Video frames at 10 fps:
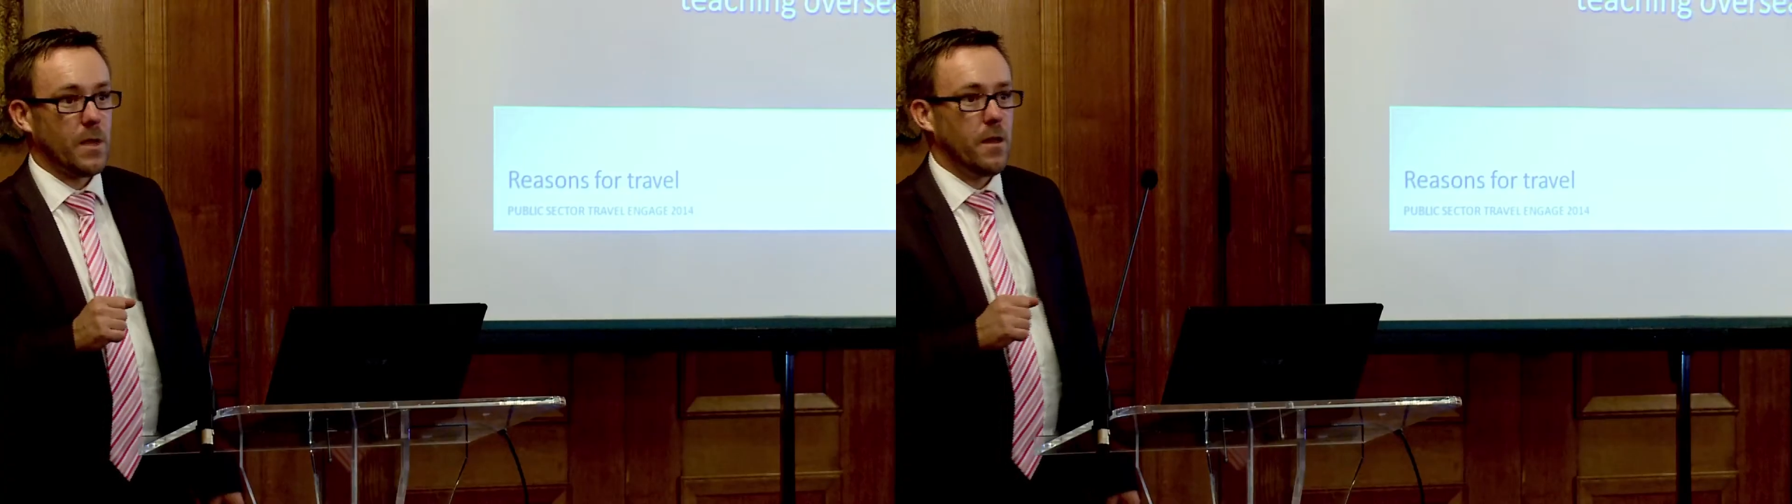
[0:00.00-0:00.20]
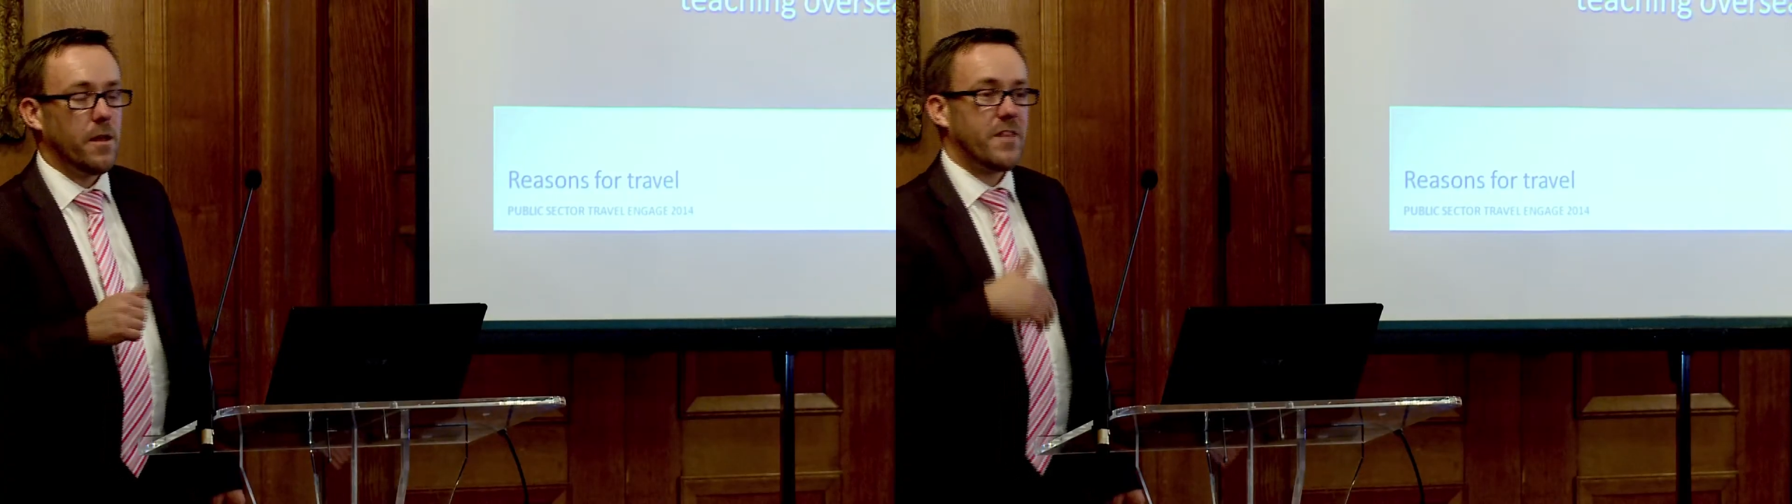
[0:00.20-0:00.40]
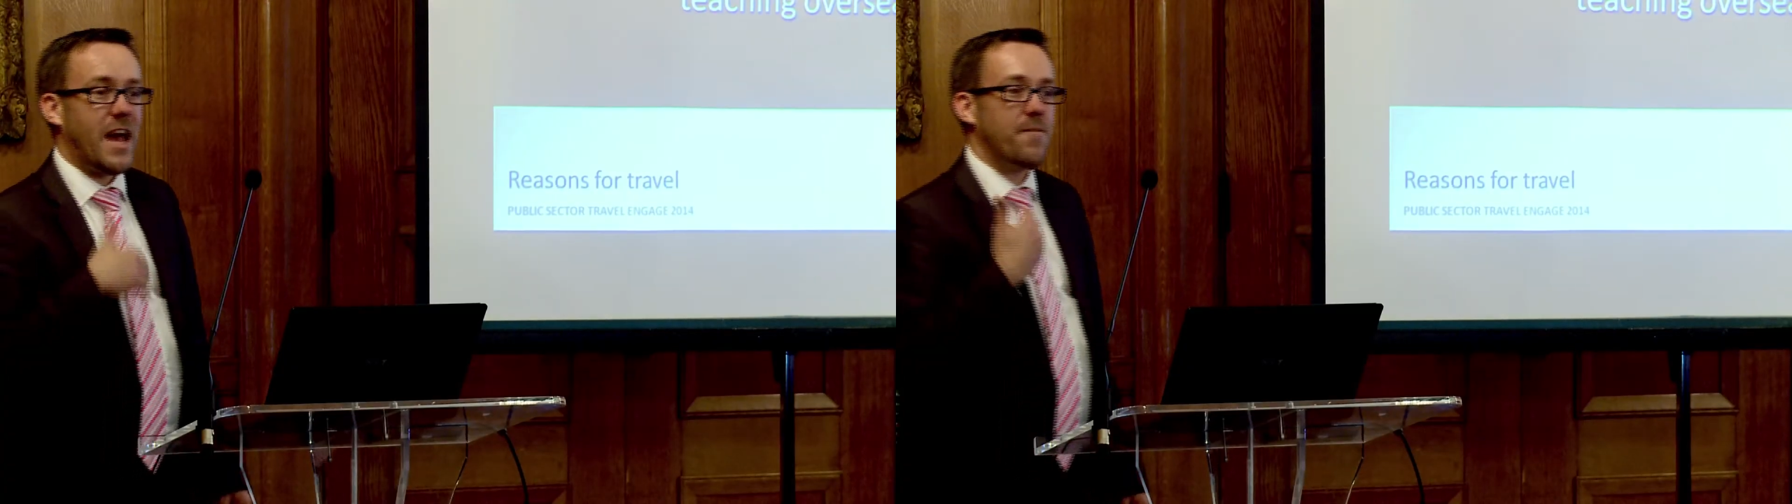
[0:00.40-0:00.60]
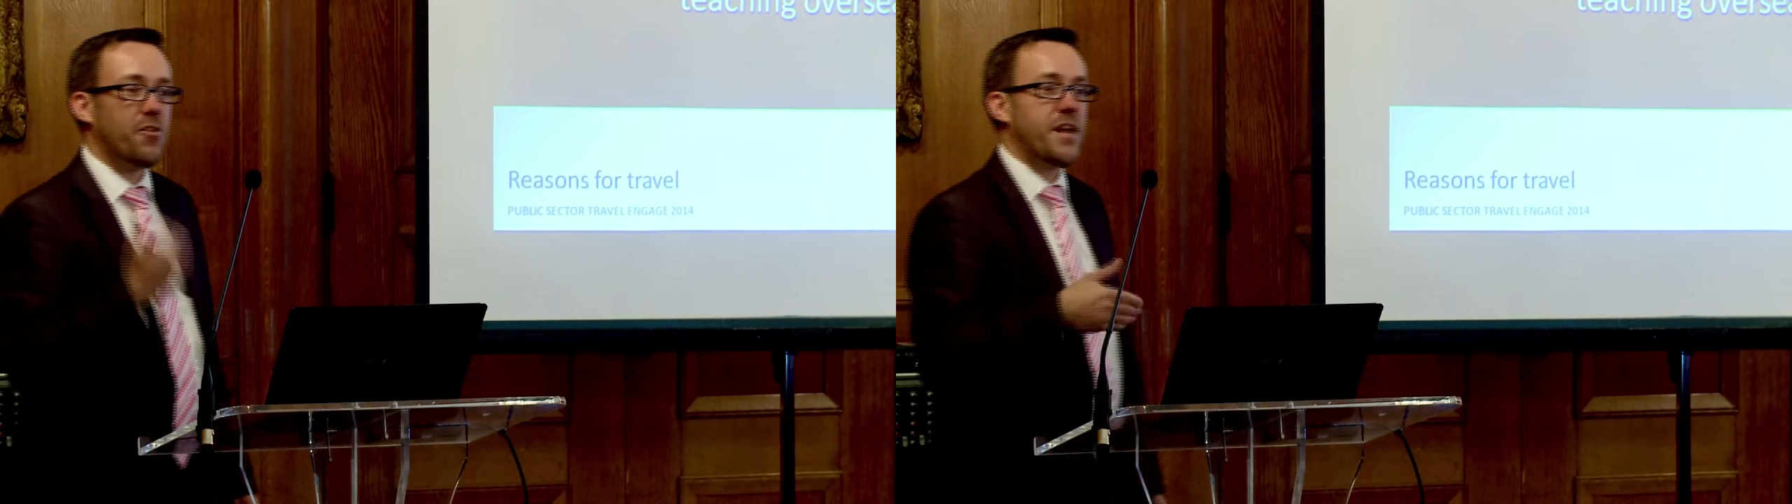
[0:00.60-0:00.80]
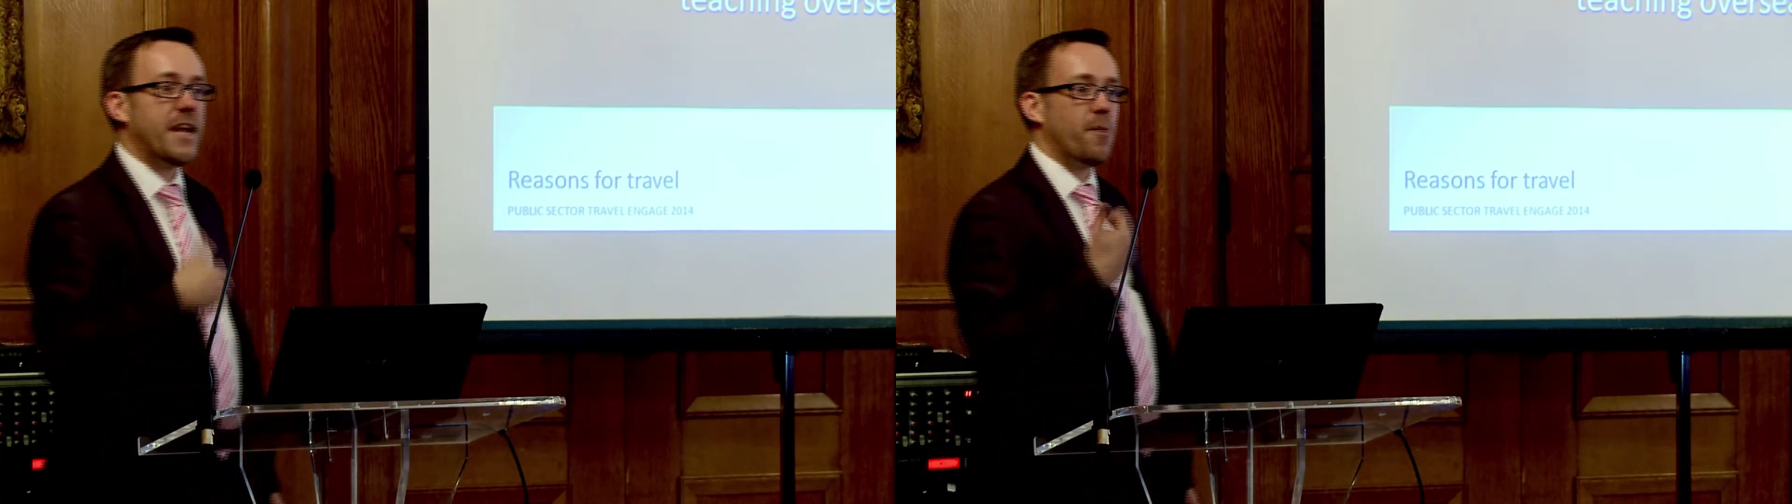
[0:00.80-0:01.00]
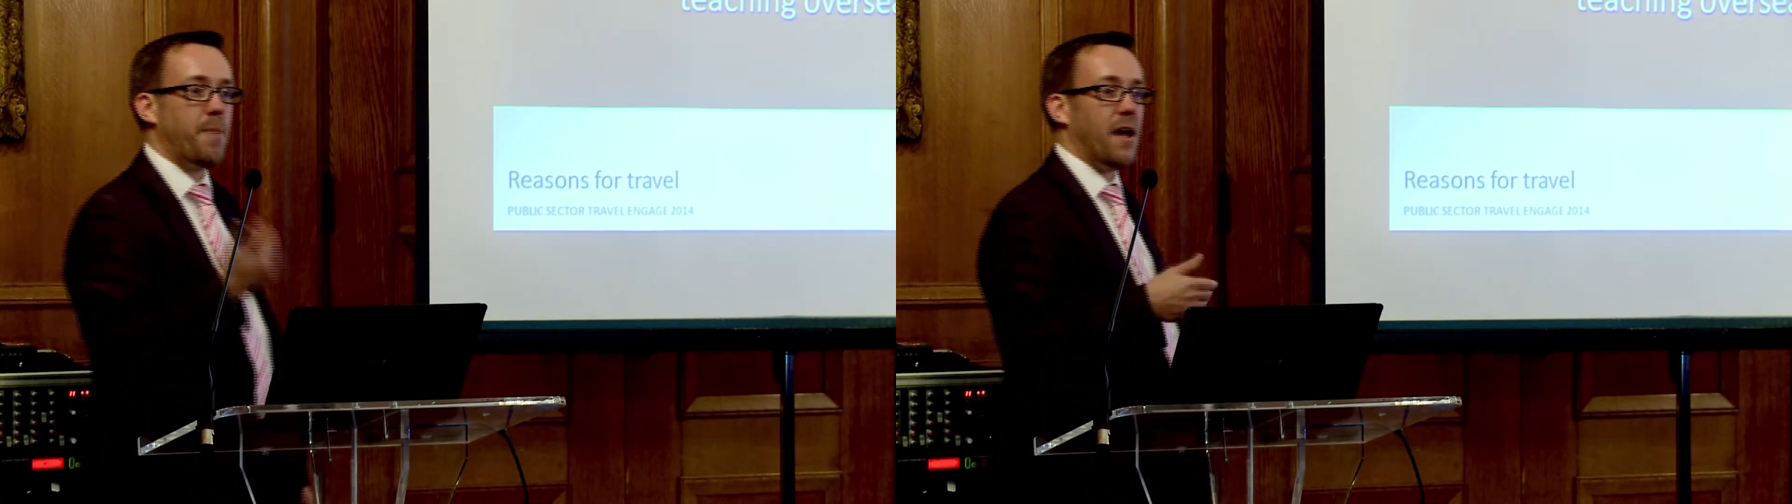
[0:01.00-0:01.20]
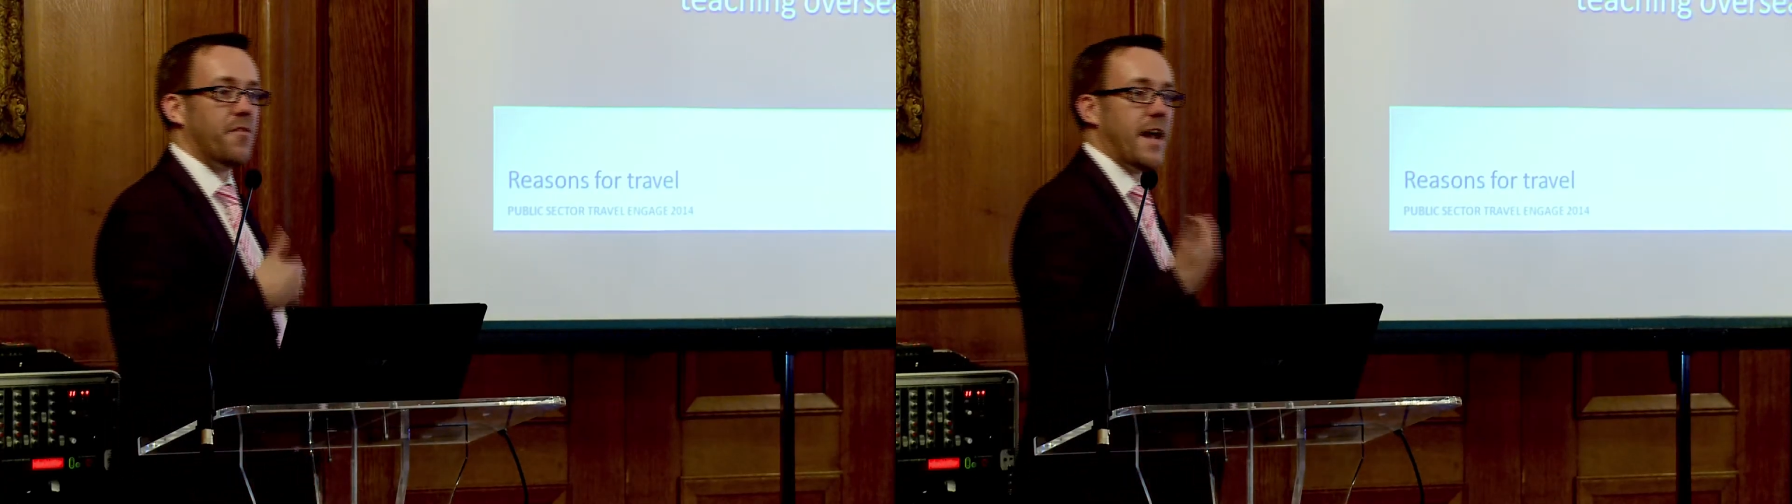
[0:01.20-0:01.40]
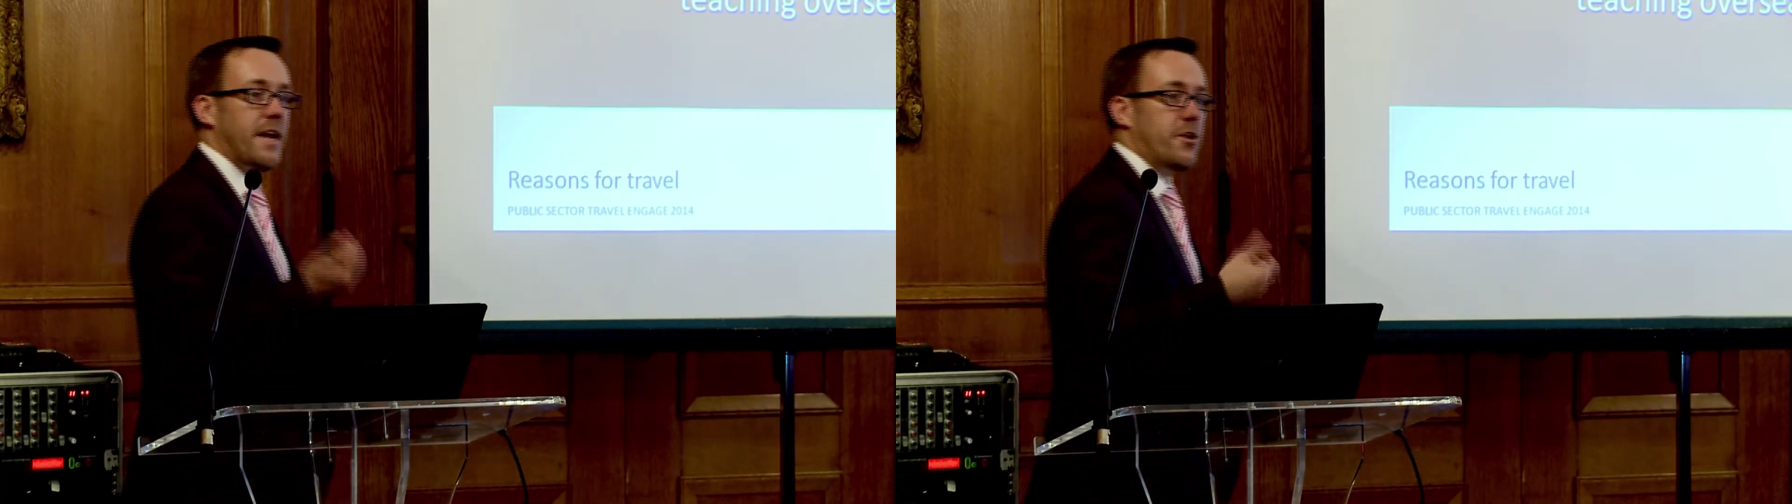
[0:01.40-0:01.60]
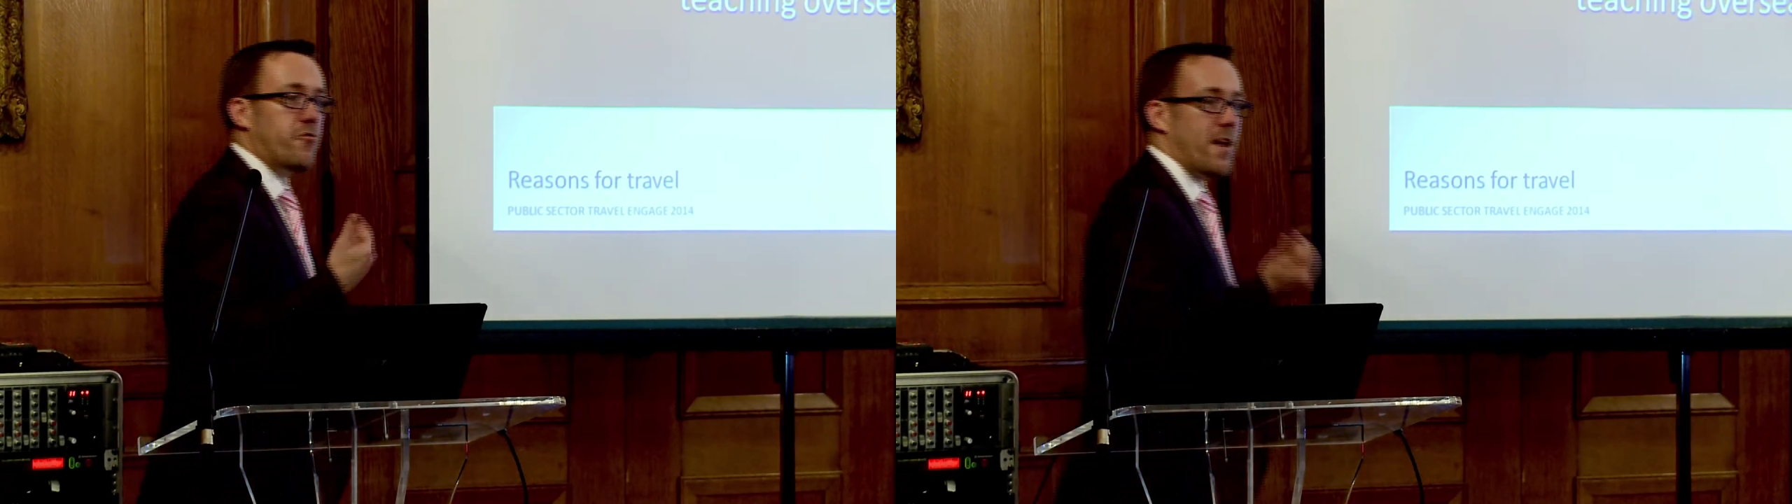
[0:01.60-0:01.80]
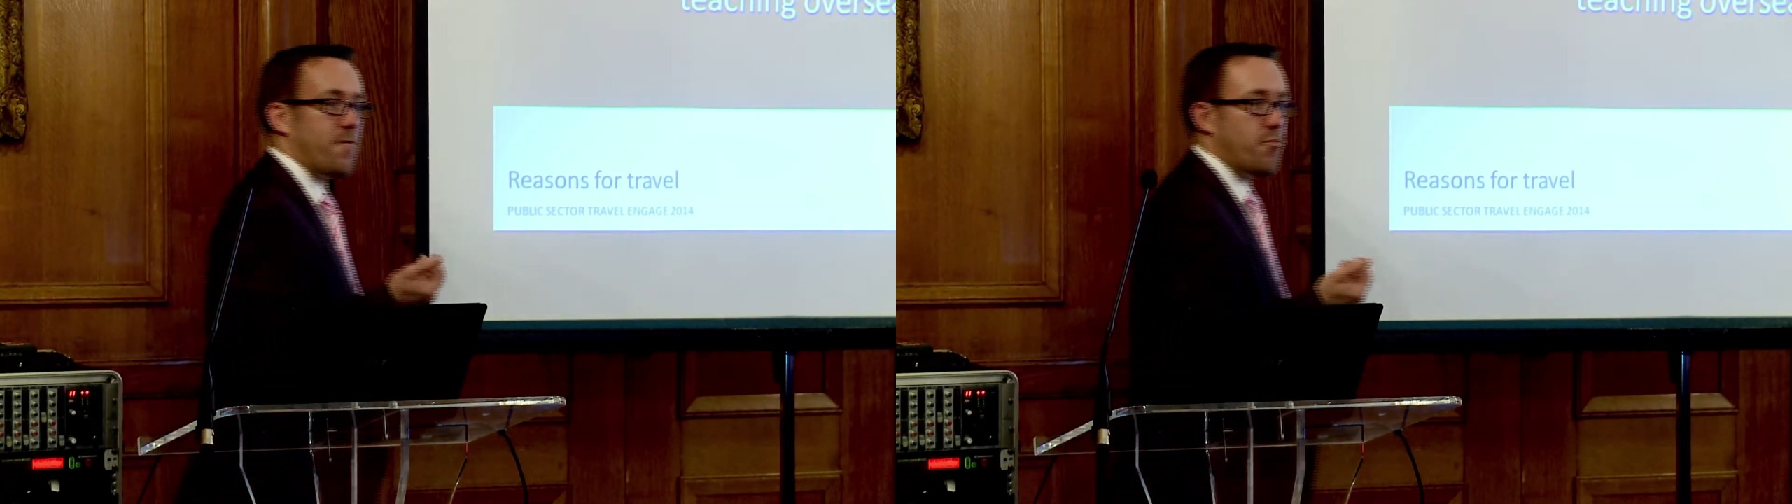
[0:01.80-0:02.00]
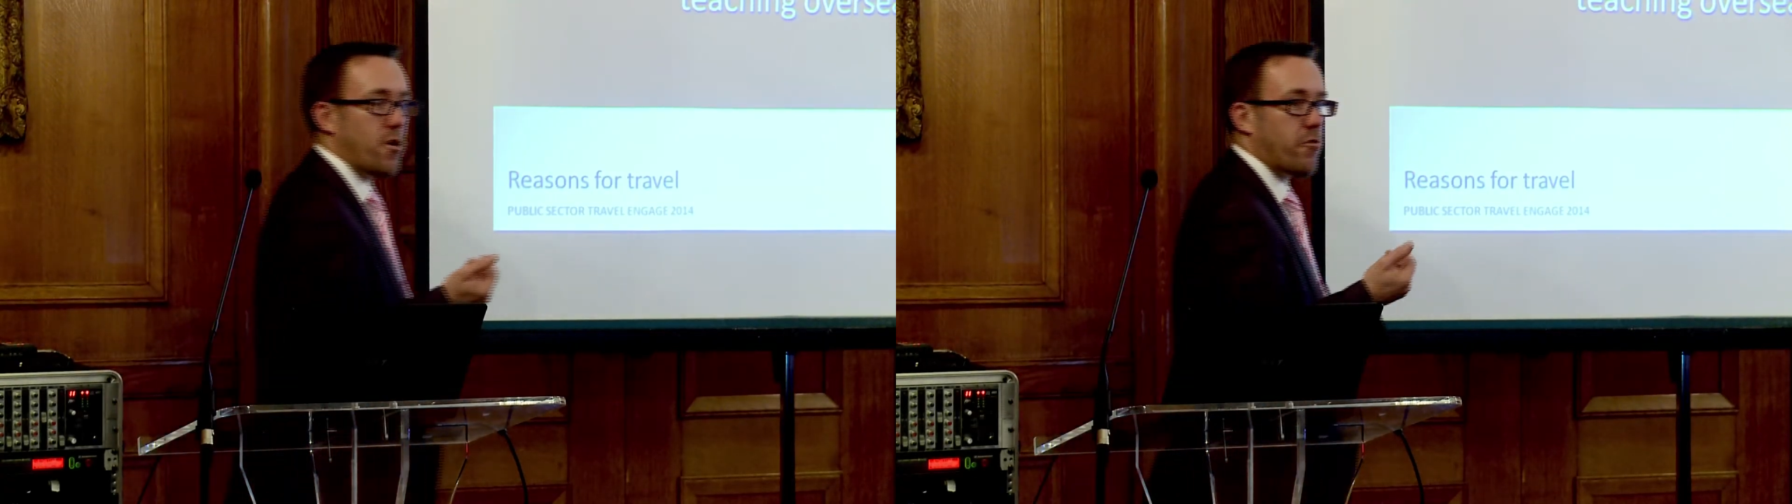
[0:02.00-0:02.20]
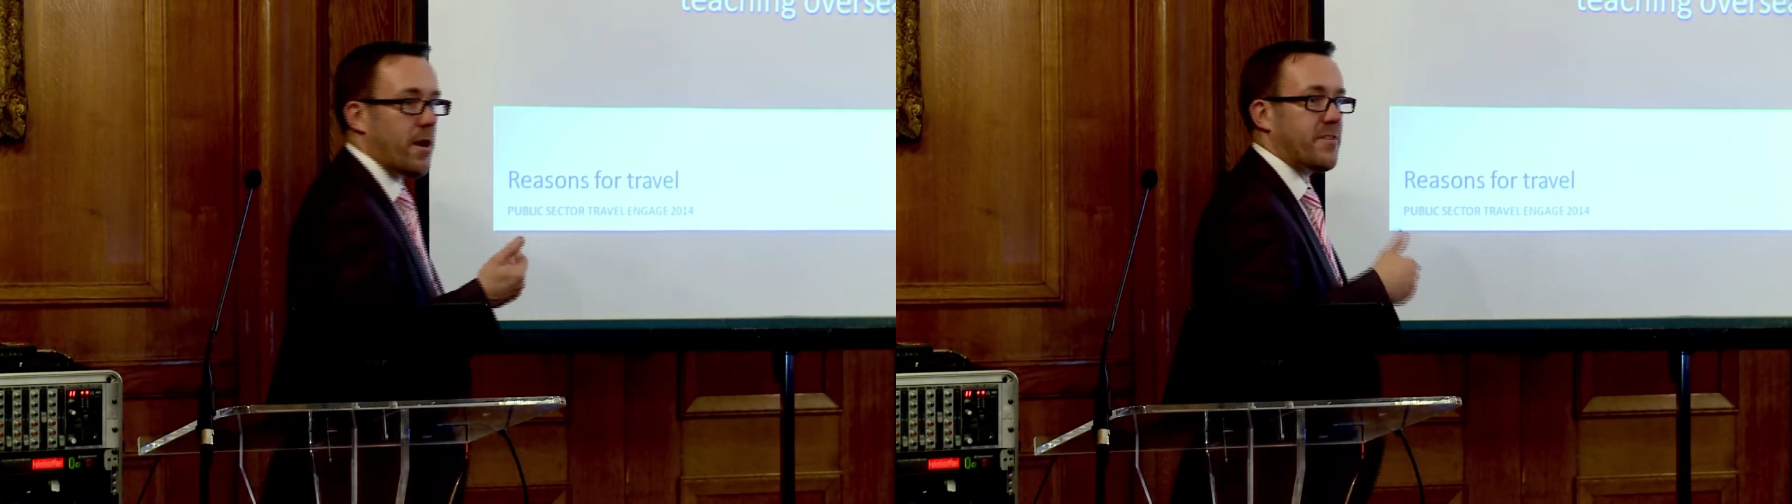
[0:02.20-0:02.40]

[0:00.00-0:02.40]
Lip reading: So have a think about that in your travel programmes.